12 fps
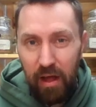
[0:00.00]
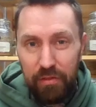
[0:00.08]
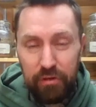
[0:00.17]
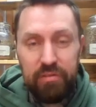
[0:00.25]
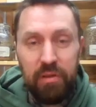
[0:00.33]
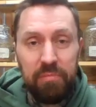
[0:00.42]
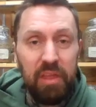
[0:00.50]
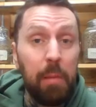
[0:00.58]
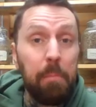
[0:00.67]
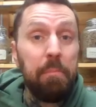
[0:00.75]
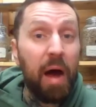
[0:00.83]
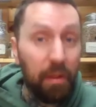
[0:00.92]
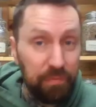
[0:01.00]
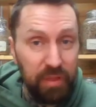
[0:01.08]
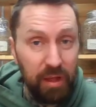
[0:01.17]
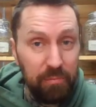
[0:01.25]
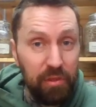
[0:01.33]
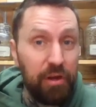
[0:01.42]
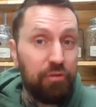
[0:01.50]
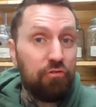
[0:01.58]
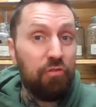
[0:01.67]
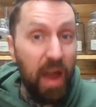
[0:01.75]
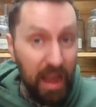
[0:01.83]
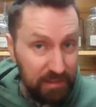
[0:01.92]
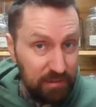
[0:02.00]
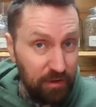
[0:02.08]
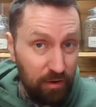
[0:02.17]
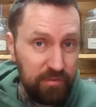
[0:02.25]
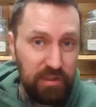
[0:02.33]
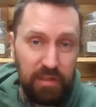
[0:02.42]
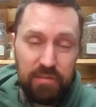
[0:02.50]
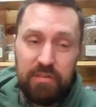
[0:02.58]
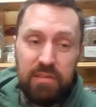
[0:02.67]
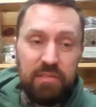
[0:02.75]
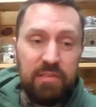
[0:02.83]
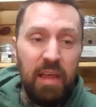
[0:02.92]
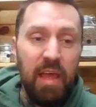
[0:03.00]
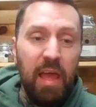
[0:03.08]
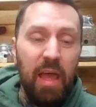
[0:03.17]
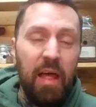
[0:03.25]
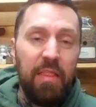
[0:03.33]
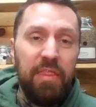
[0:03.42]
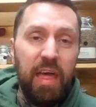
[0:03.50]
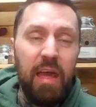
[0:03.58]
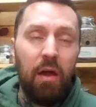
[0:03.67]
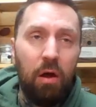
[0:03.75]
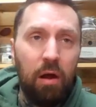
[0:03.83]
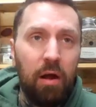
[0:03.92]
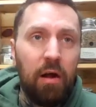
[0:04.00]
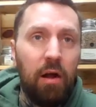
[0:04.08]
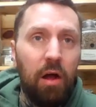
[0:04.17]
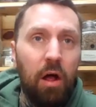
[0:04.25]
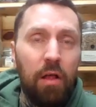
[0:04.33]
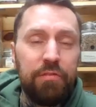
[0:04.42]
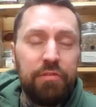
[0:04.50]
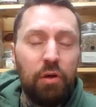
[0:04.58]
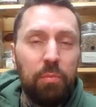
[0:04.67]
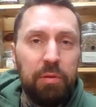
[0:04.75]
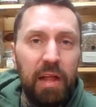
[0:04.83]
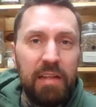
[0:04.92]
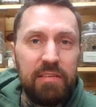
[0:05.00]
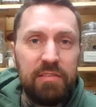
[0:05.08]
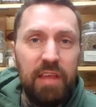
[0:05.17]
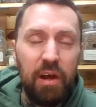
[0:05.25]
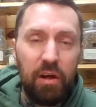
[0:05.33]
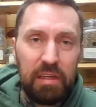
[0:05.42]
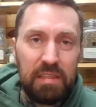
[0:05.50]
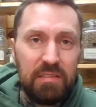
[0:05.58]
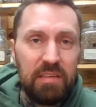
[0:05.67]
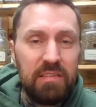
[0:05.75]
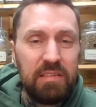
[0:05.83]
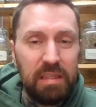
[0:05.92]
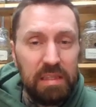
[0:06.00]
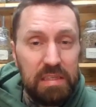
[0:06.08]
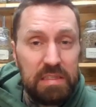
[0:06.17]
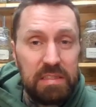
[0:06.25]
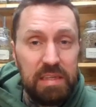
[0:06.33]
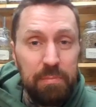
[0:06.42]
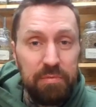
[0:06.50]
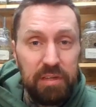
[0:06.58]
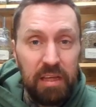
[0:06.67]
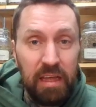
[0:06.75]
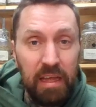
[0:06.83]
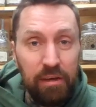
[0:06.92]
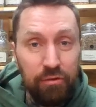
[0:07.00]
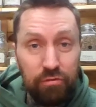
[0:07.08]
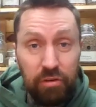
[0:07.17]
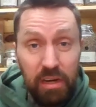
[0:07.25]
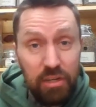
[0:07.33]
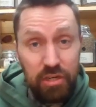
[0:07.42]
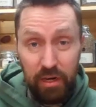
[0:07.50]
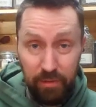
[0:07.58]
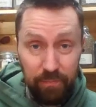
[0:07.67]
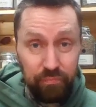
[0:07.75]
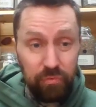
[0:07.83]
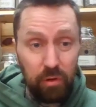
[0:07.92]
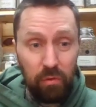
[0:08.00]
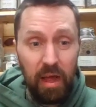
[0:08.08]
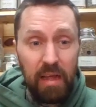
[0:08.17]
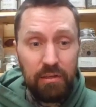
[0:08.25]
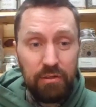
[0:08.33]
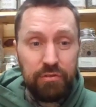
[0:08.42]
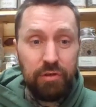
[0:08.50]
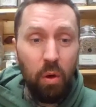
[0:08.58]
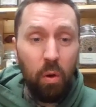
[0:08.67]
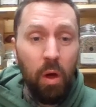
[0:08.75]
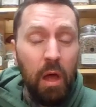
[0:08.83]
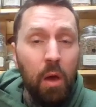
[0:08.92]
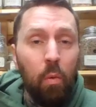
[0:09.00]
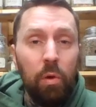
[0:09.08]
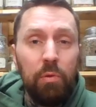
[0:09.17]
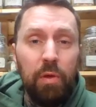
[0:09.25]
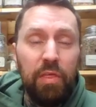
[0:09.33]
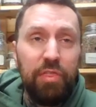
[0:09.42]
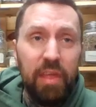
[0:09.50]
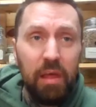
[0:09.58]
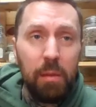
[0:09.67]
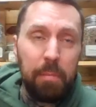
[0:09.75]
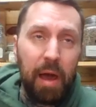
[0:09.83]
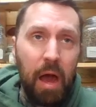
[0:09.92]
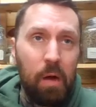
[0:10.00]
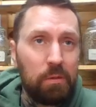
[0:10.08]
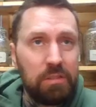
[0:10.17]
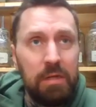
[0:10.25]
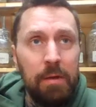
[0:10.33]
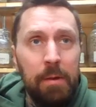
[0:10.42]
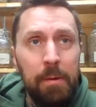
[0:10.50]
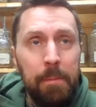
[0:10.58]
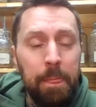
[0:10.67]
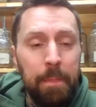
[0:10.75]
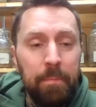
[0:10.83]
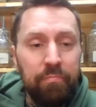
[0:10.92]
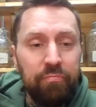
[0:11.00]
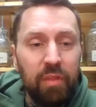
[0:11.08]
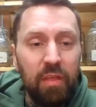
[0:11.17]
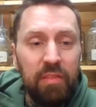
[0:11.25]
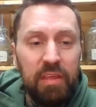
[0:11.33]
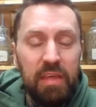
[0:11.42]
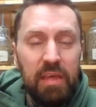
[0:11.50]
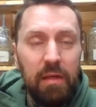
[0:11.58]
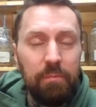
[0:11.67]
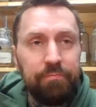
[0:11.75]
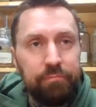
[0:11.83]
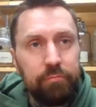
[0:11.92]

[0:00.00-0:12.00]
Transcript: There's something about them that attracts our senses. They are also plants that are consistently steeped in tradition, right? So when we think about the